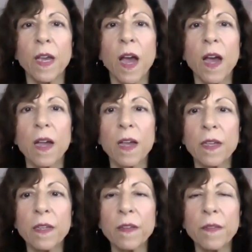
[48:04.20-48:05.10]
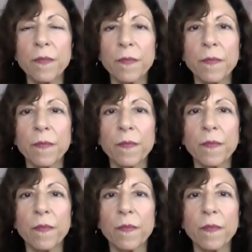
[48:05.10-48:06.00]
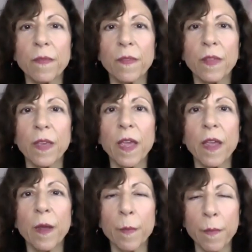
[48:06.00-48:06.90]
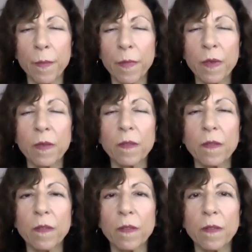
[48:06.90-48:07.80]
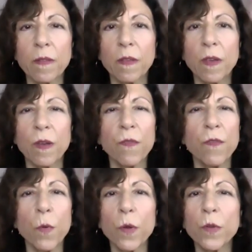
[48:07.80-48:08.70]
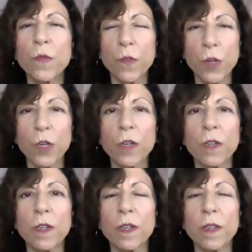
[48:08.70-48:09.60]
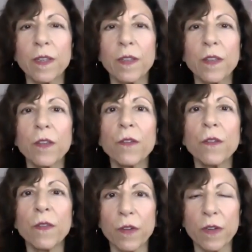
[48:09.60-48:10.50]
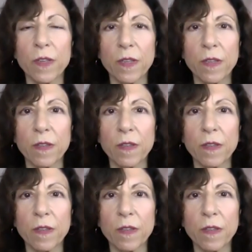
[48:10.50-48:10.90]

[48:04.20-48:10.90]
I am a force for good in the universe.